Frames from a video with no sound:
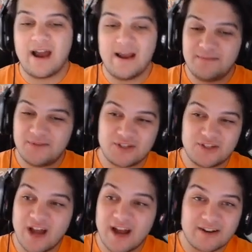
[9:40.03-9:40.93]
I'm just
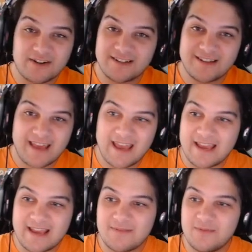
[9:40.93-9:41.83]
not good at the
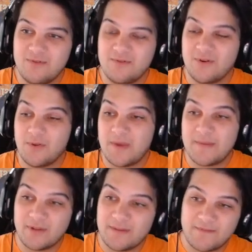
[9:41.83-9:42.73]
game, or the
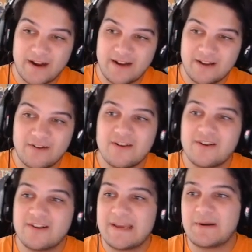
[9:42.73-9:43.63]
people I'm fighting aren't
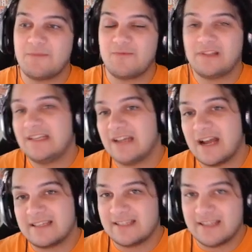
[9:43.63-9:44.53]
good at the game, and I'm really
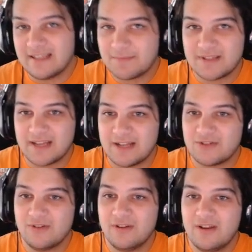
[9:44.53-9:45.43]
not seeing the
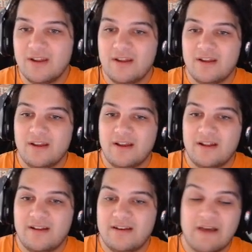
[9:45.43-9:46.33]
potential.
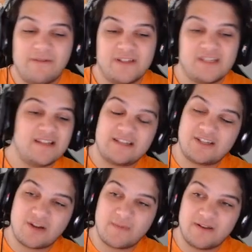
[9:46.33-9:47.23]
Now, this is not
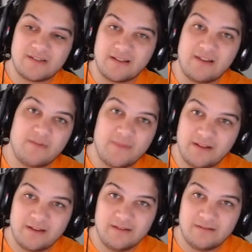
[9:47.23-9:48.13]
to talk about his leader
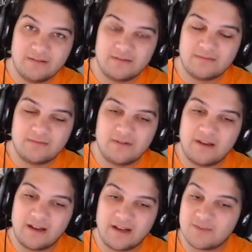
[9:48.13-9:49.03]
ability,
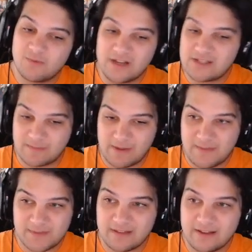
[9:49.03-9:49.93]
because we're not talking about
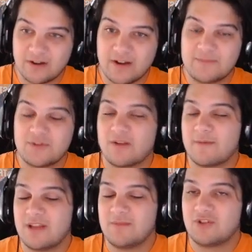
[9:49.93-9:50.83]
him as a leader. I'm talking
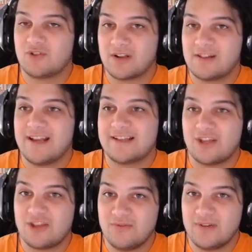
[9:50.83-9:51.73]
about him strictly as
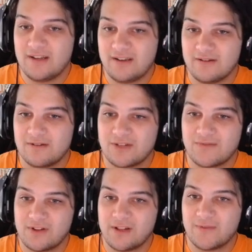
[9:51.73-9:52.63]
a unit here, just
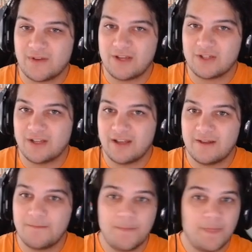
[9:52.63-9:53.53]
for clarification
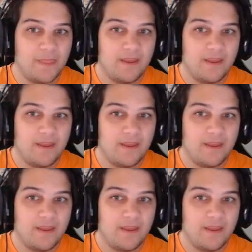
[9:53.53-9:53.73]
again.